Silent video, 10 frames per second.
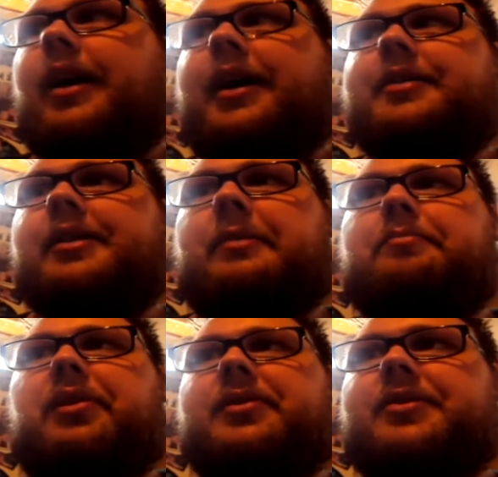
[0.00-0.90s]
I just
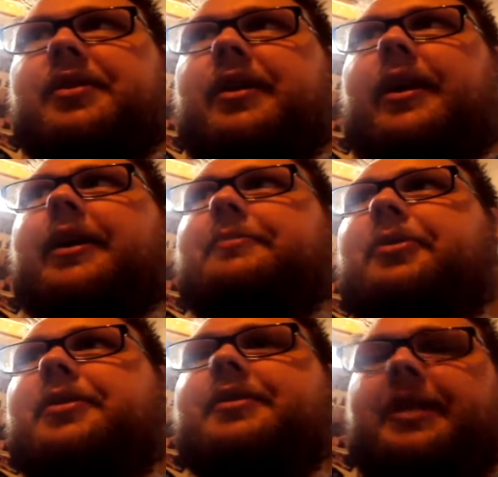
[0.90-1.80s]
like books, and I like
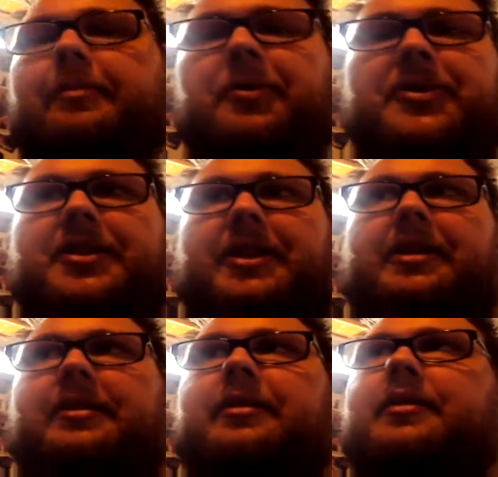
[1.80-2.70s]
books in like
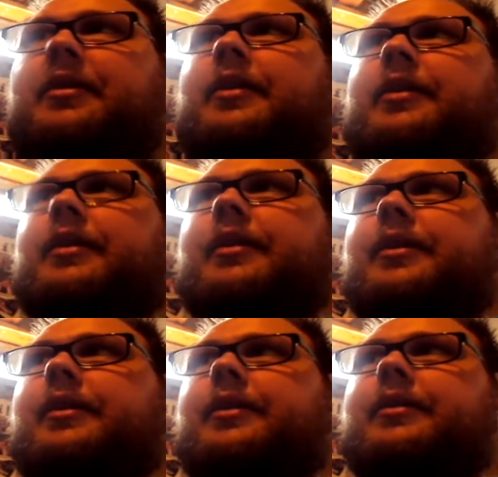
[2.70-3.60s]
pristine
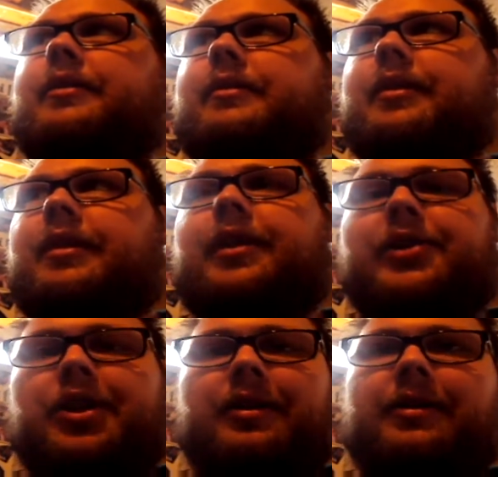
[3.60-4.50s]

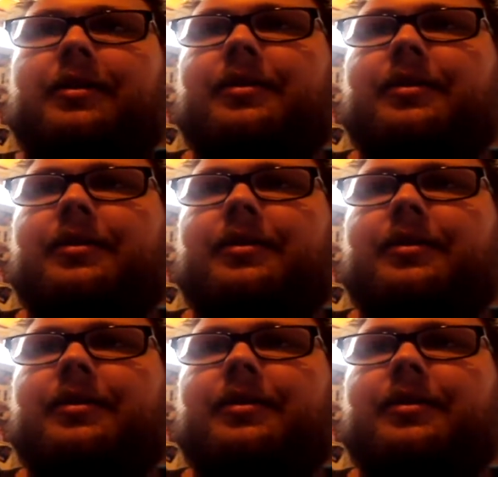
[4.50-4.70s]
condition,